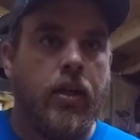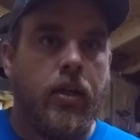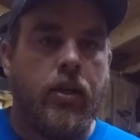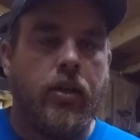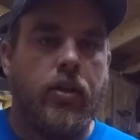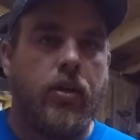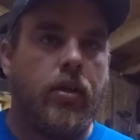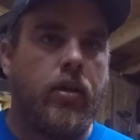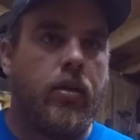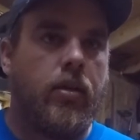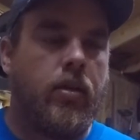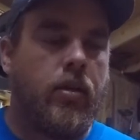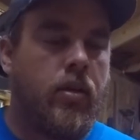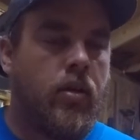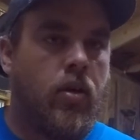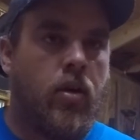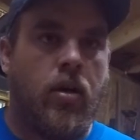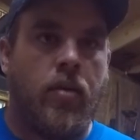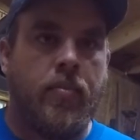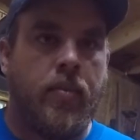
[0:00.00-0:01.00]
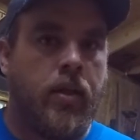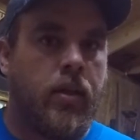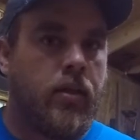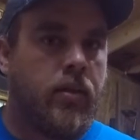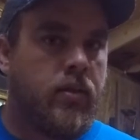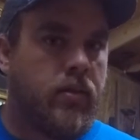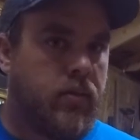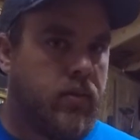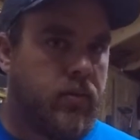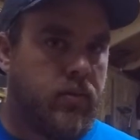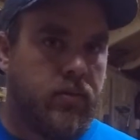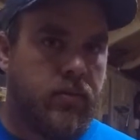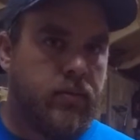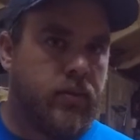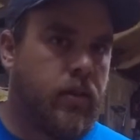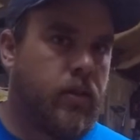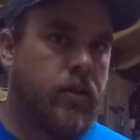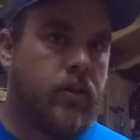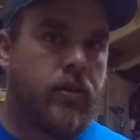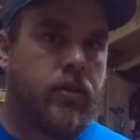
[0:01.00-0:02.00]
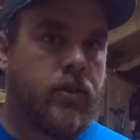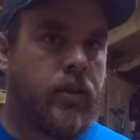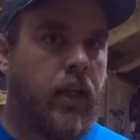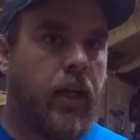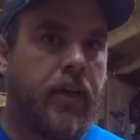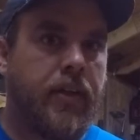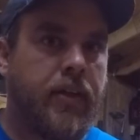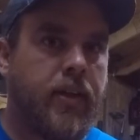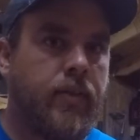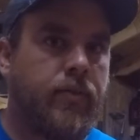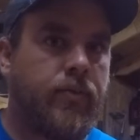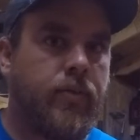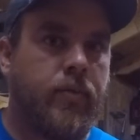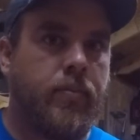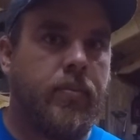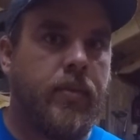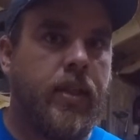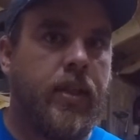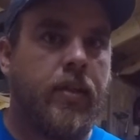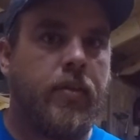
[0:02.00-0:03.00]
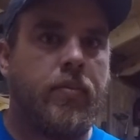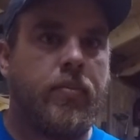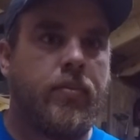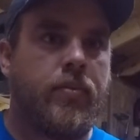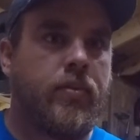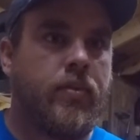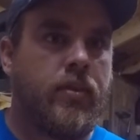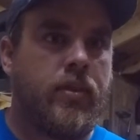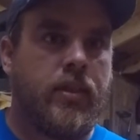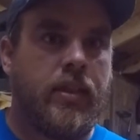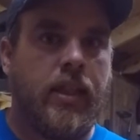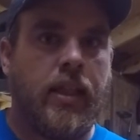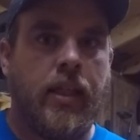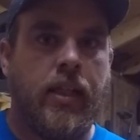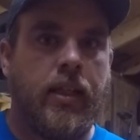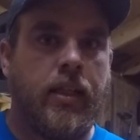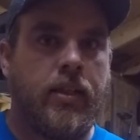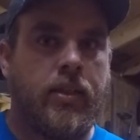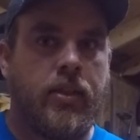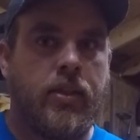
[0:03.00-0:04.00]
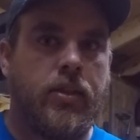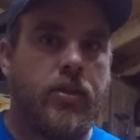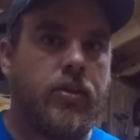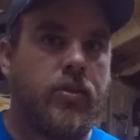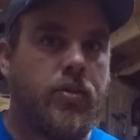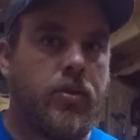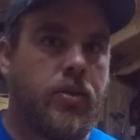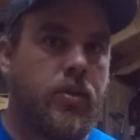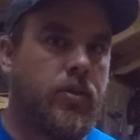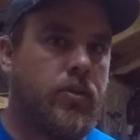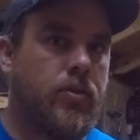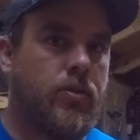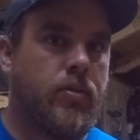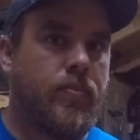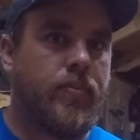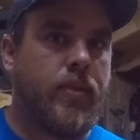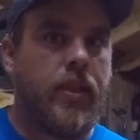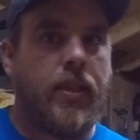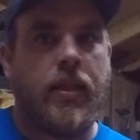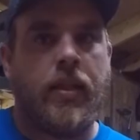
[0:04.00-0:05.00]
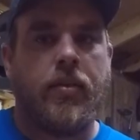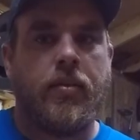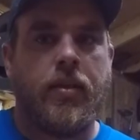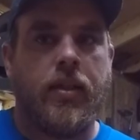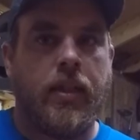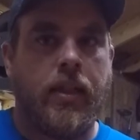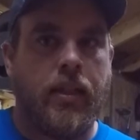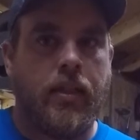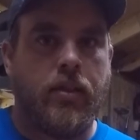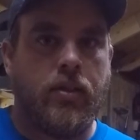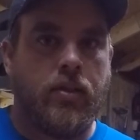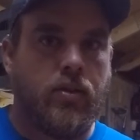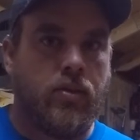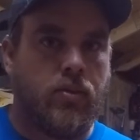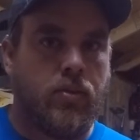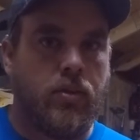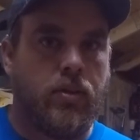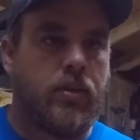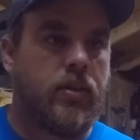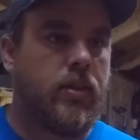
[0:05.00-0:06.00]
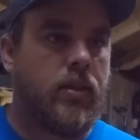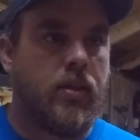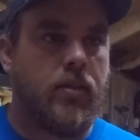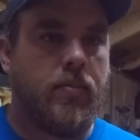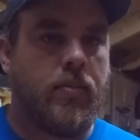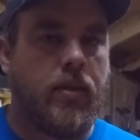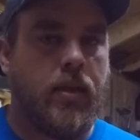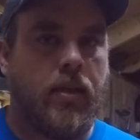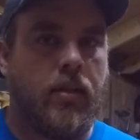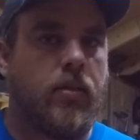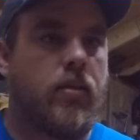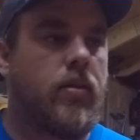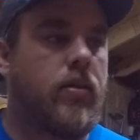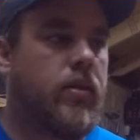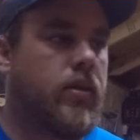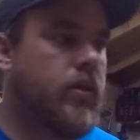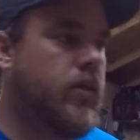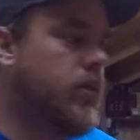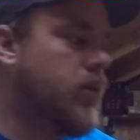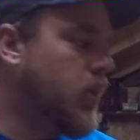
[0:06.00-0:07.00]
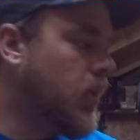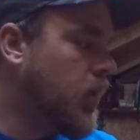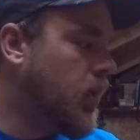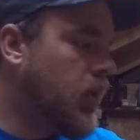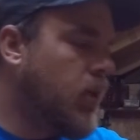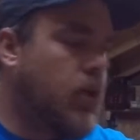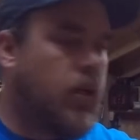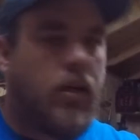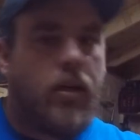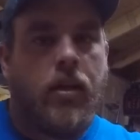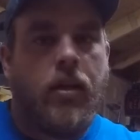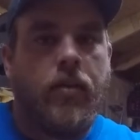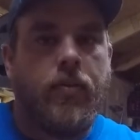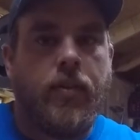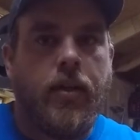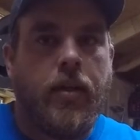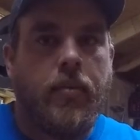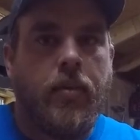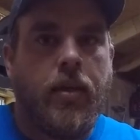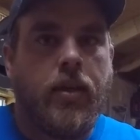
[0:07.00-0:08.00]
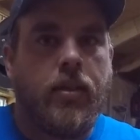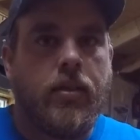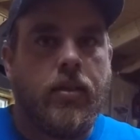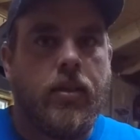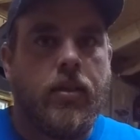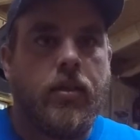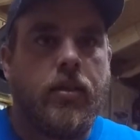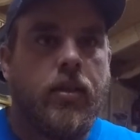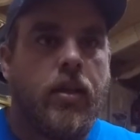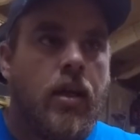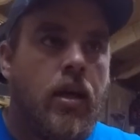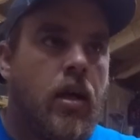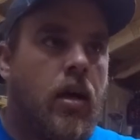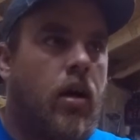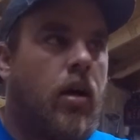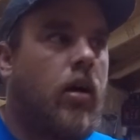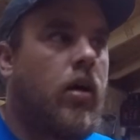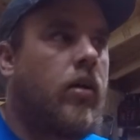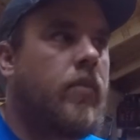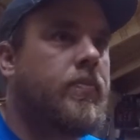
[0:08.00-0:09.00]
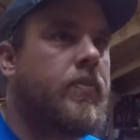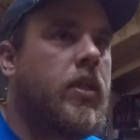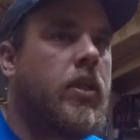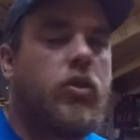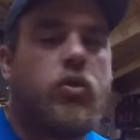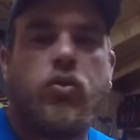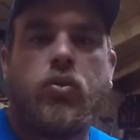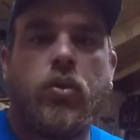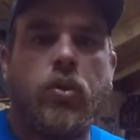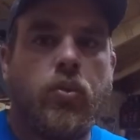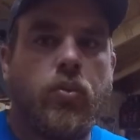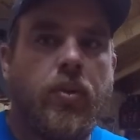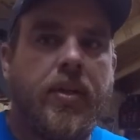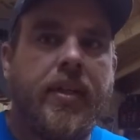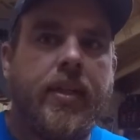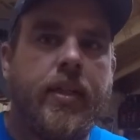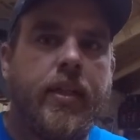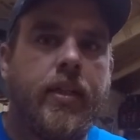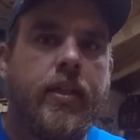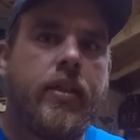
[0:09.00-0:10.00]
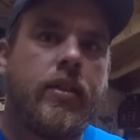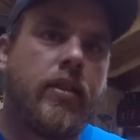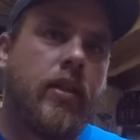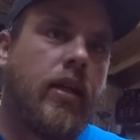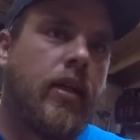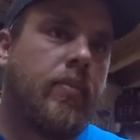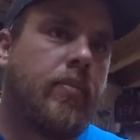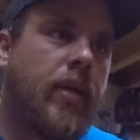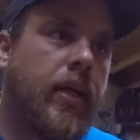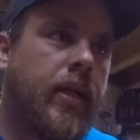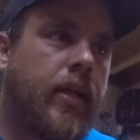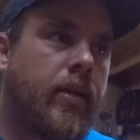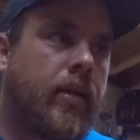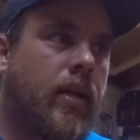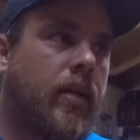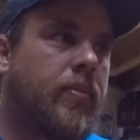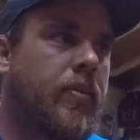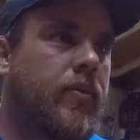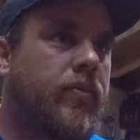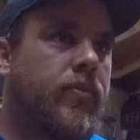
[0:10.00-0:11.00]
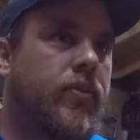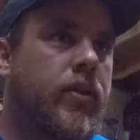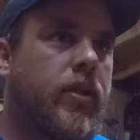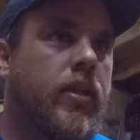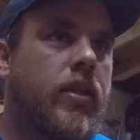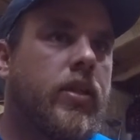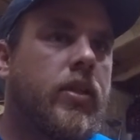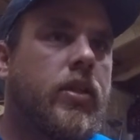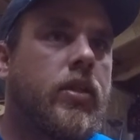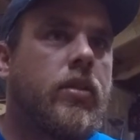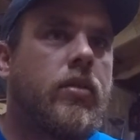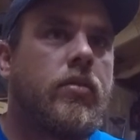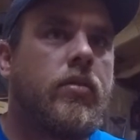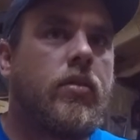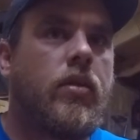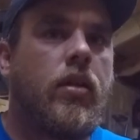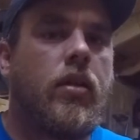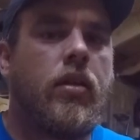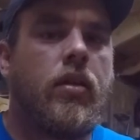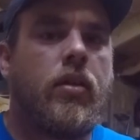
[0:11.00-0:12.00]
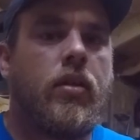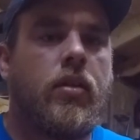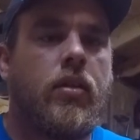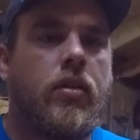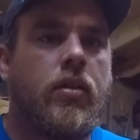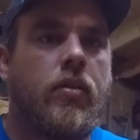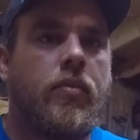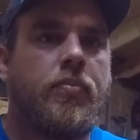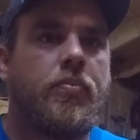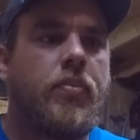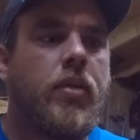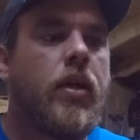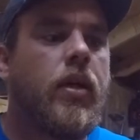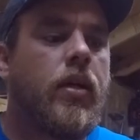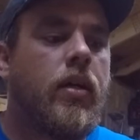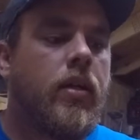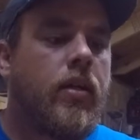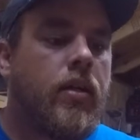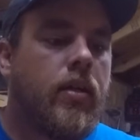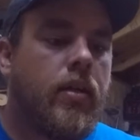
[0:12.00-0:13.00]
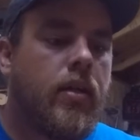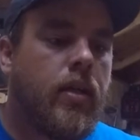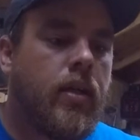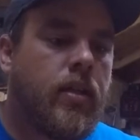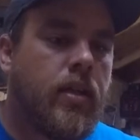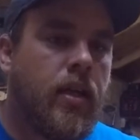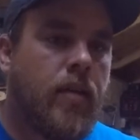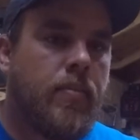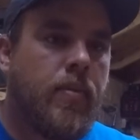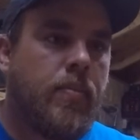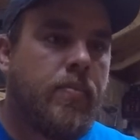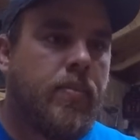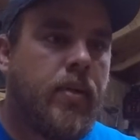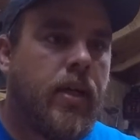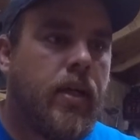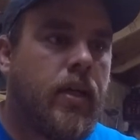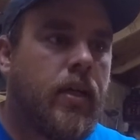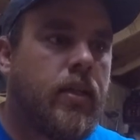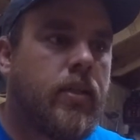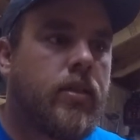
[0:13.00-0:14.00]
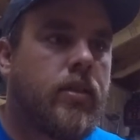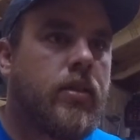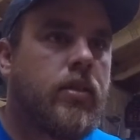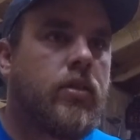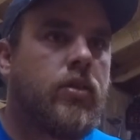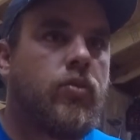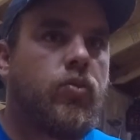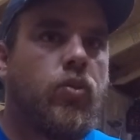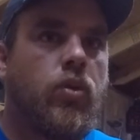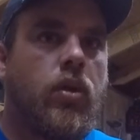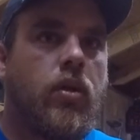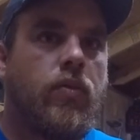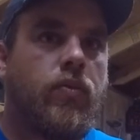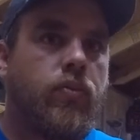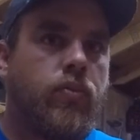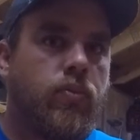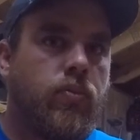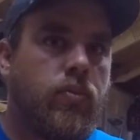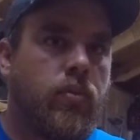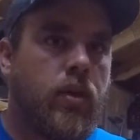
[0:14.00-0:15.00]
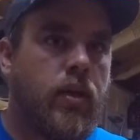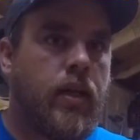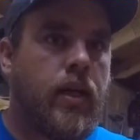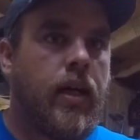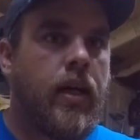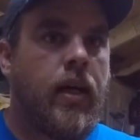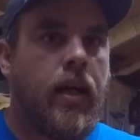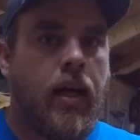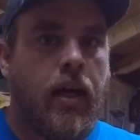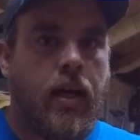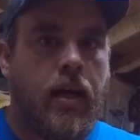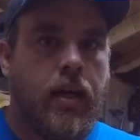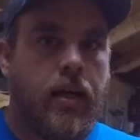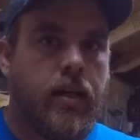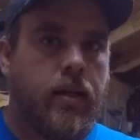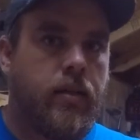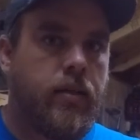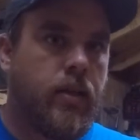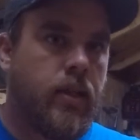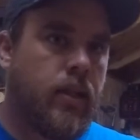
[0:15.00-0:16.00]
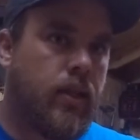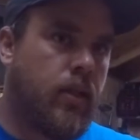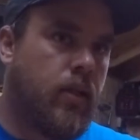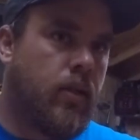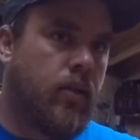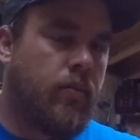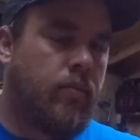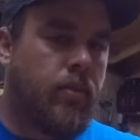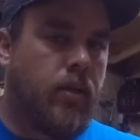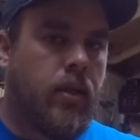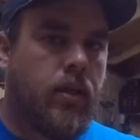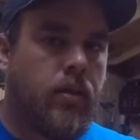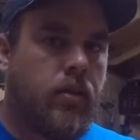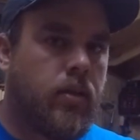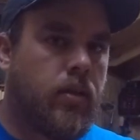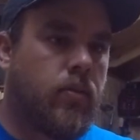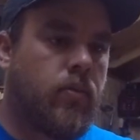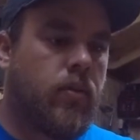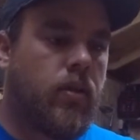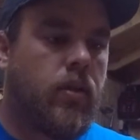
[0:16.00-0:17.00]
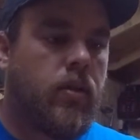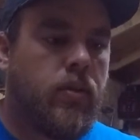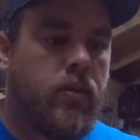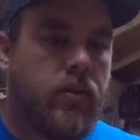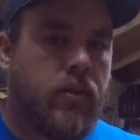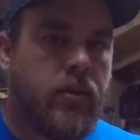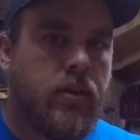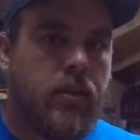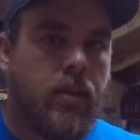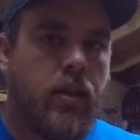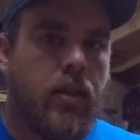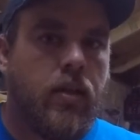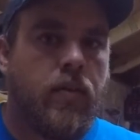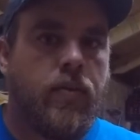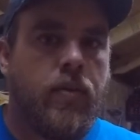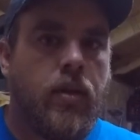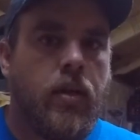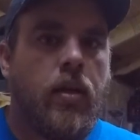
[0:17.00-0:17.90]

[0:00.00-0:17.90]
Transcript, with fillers: You, I mean, there's nothing from them getting to you and you being able to get towards them, kind of hard deal. If that makes sense. Um, it was real windy. Sorry about the crappy footage, uh, but I tried my best with what I had, being on the road and stuff.